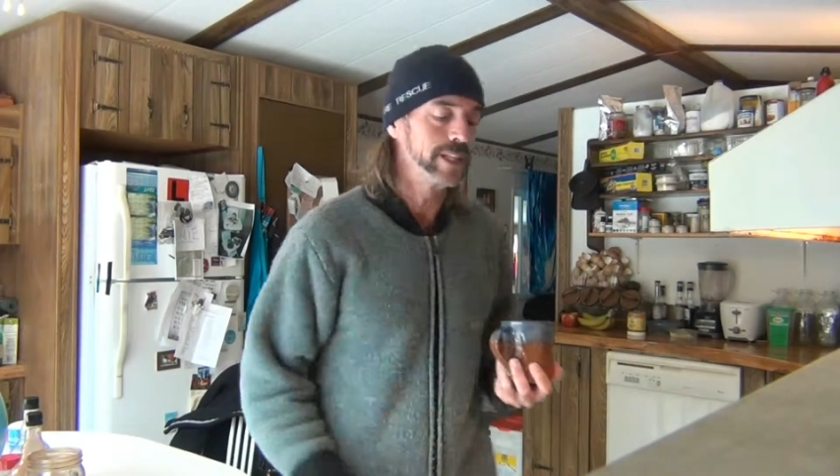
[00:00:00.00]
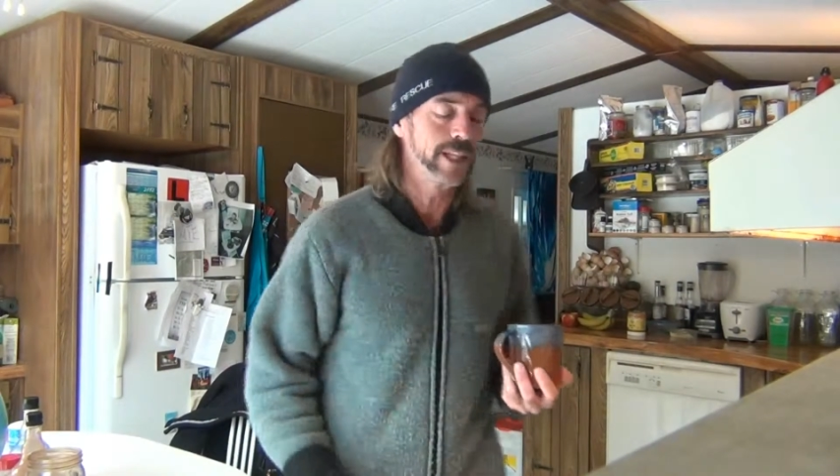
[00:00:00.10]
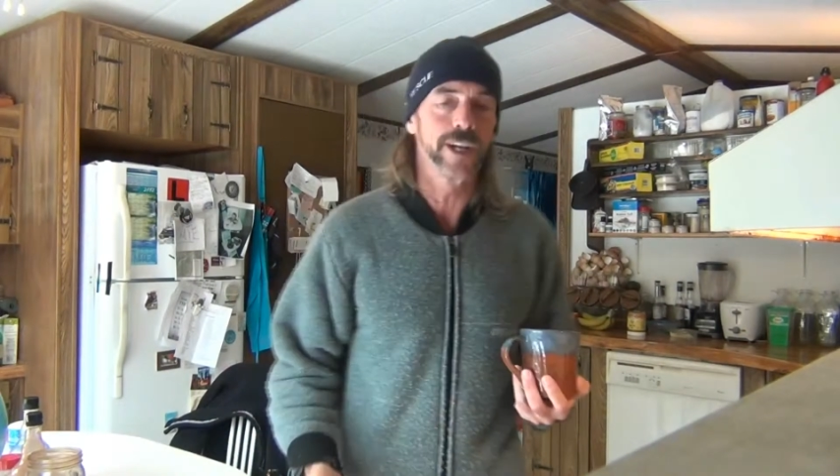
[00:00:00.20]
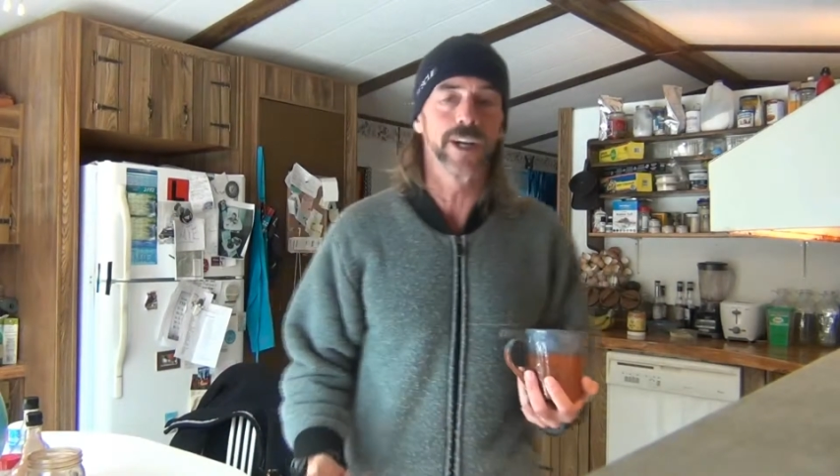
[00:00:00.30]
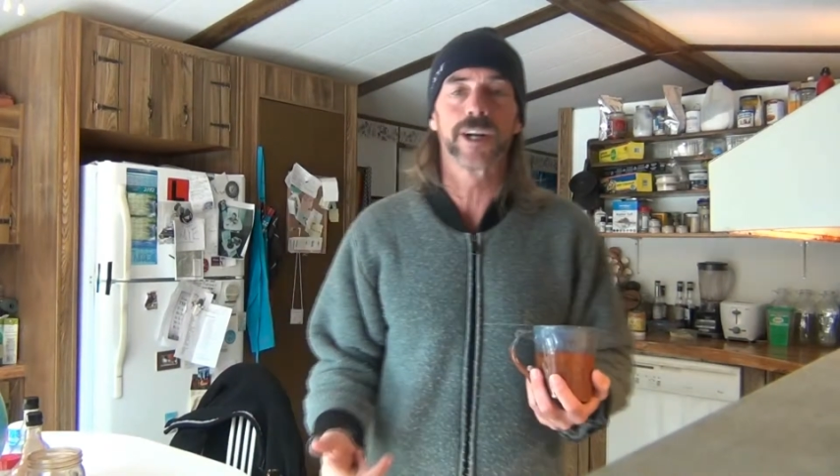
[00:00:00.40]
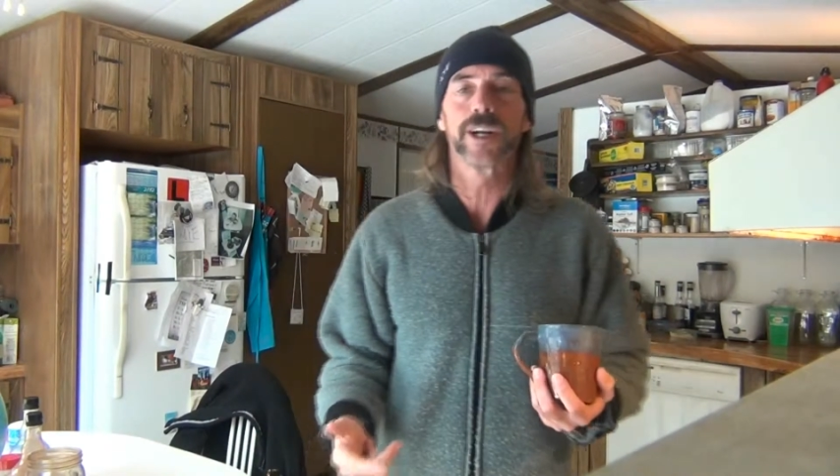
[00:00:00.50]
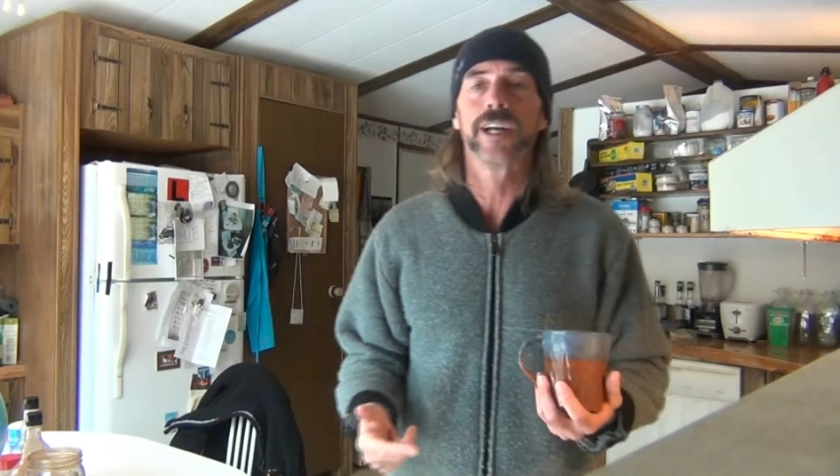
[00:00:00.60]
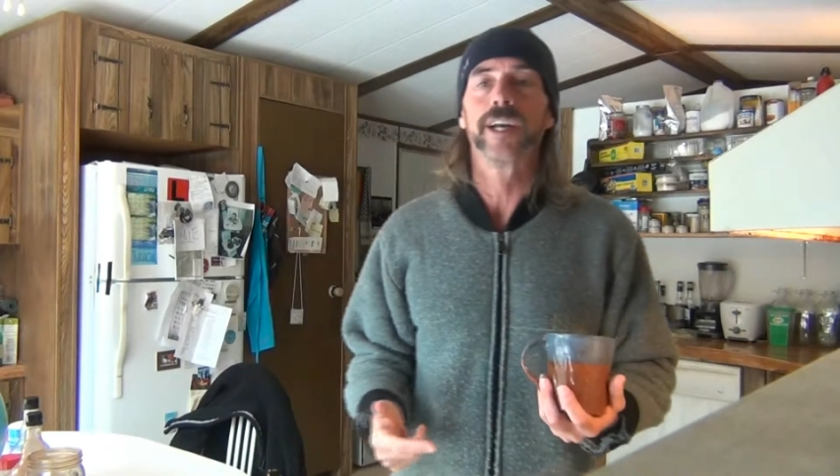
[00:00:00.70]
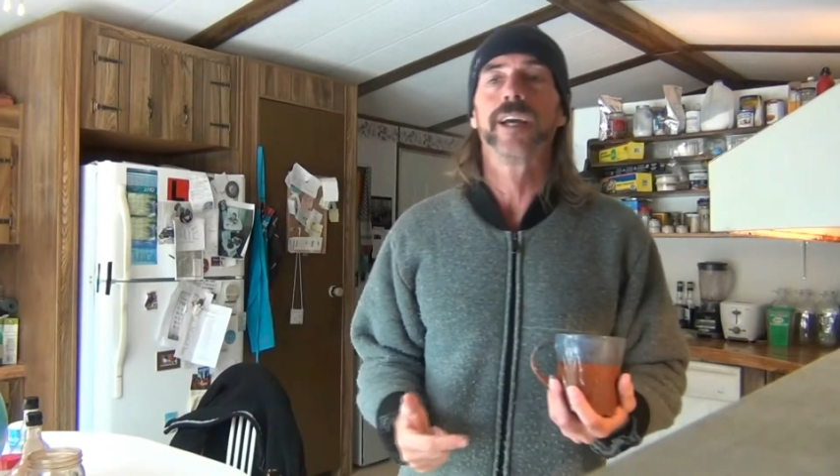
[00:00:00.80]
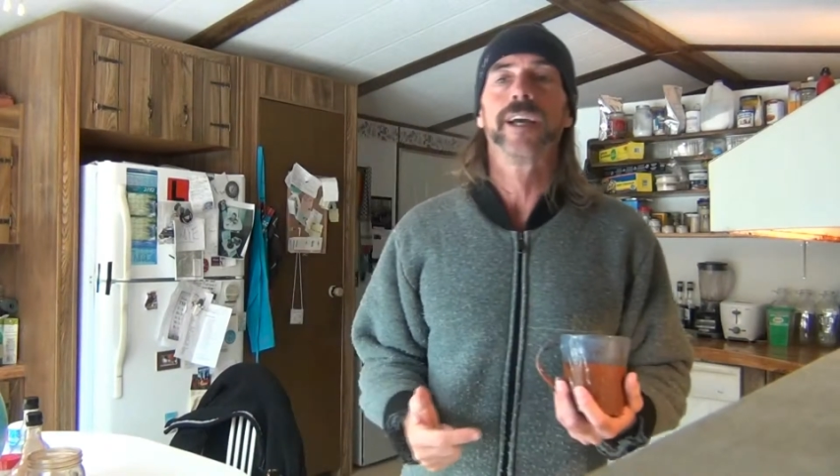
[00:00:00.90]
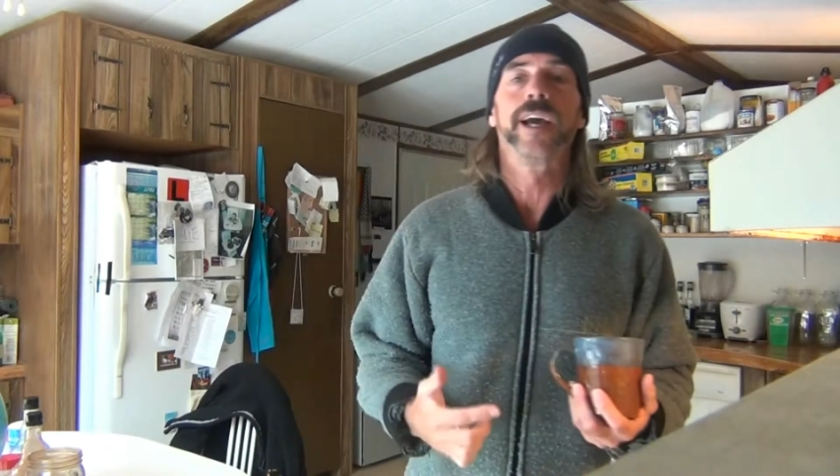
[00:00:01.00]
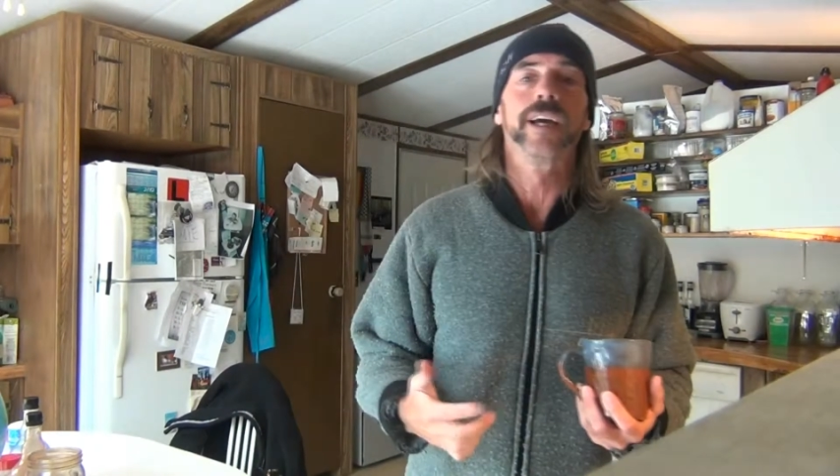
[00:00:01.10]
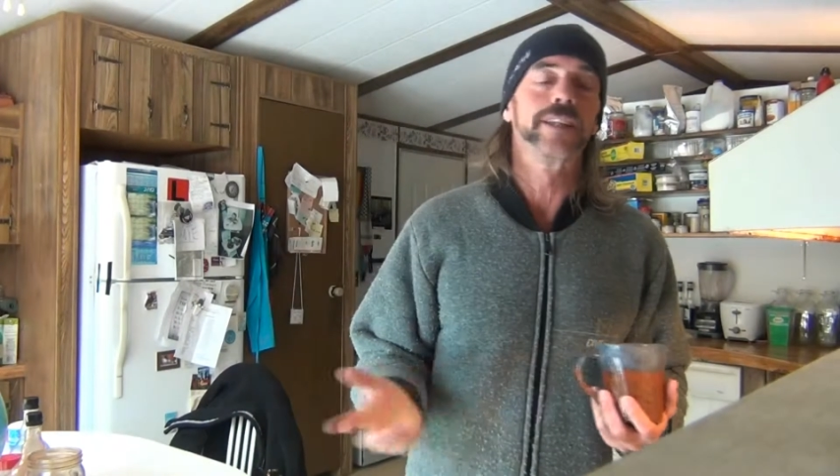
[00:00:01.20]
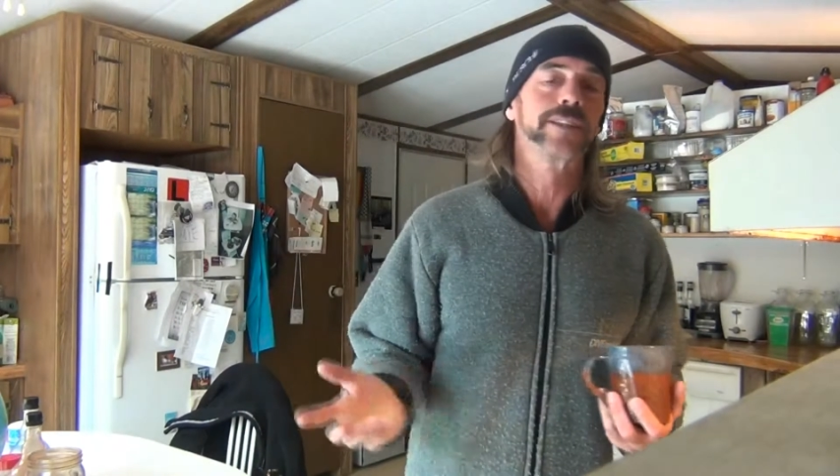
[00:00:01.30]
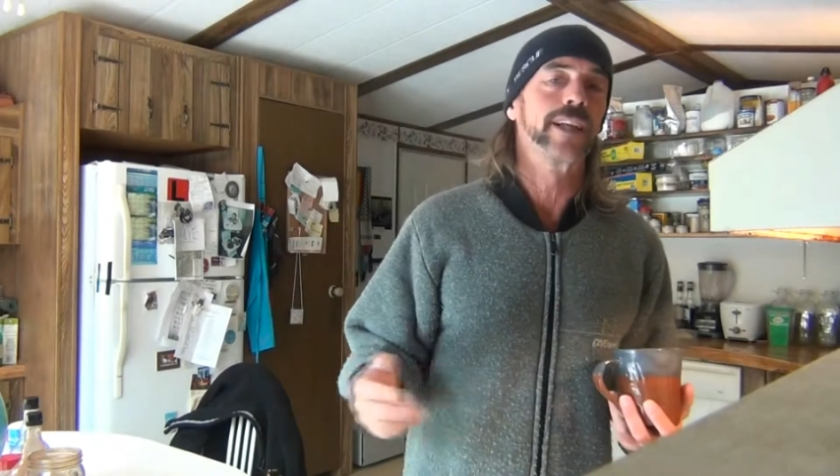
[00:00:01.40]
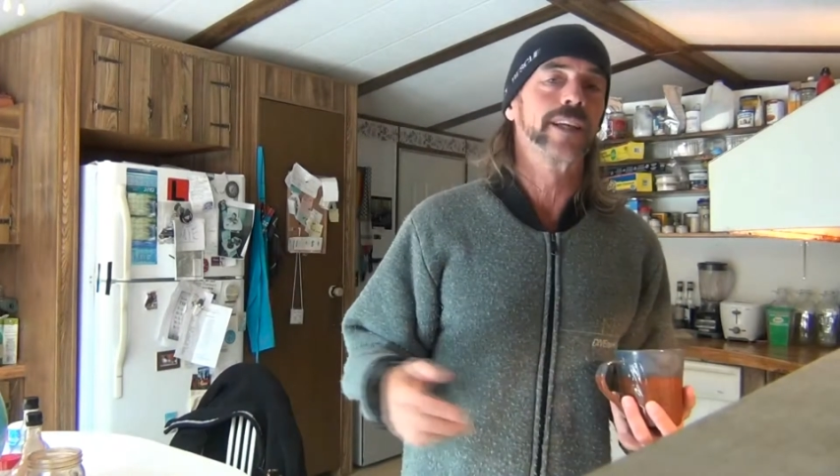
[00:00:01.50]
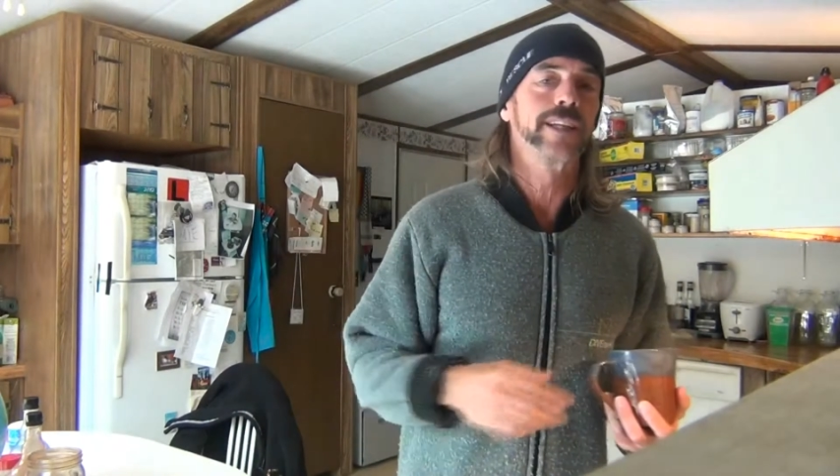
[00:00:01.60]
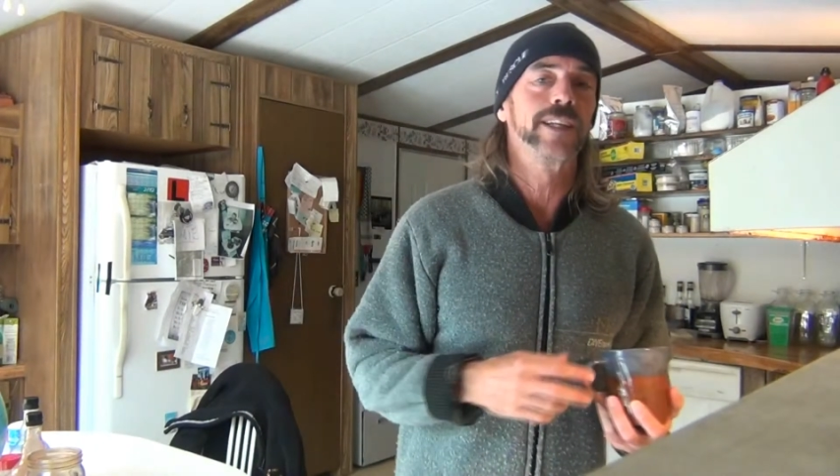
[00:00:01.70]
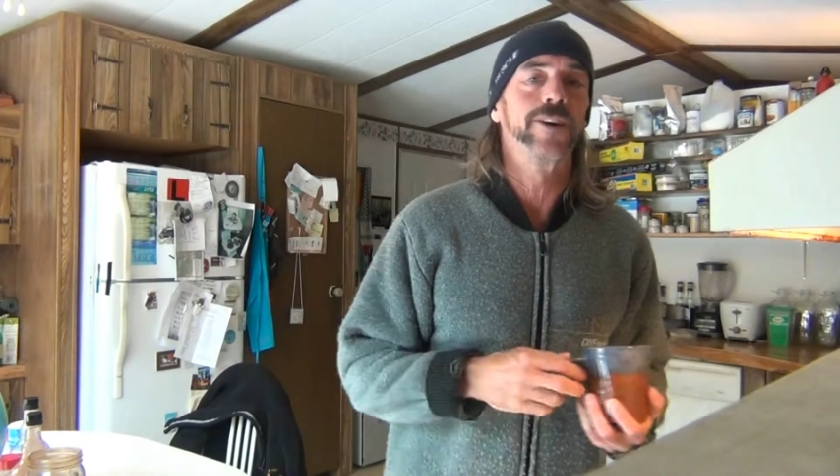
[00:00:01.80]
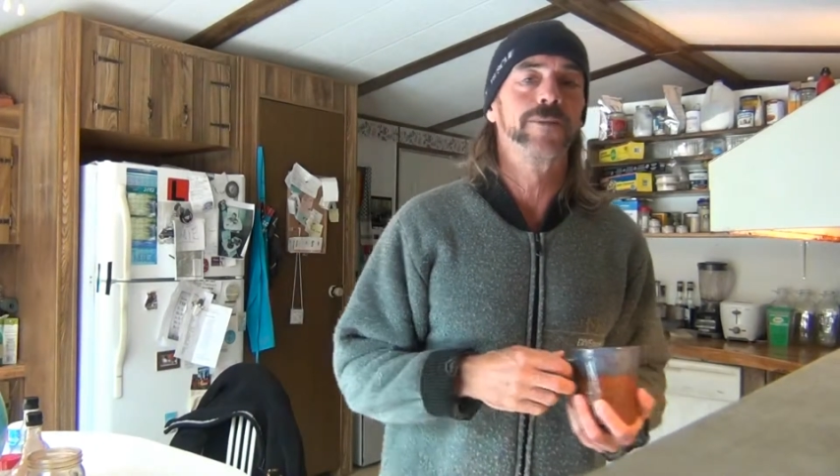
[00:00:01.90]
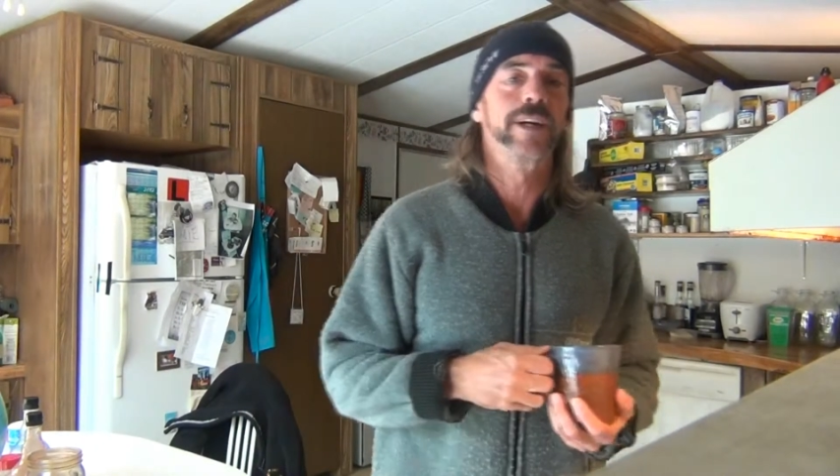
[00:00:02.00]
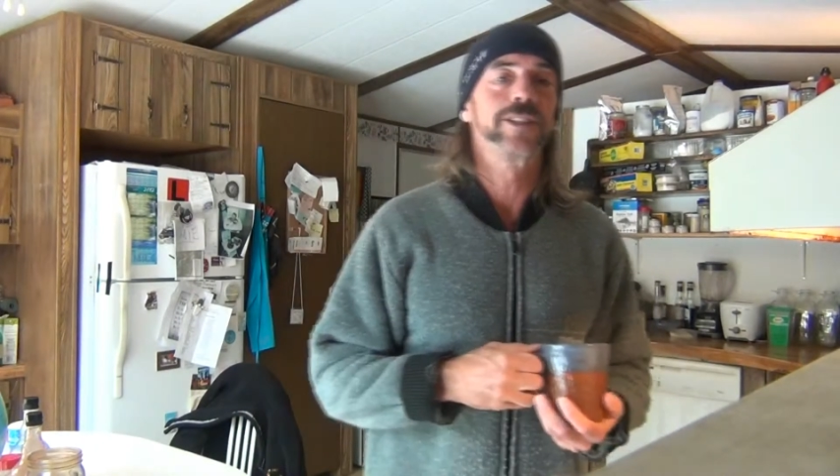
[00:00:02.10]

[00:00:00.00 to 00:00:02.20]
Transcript: here. And it's like, you know, my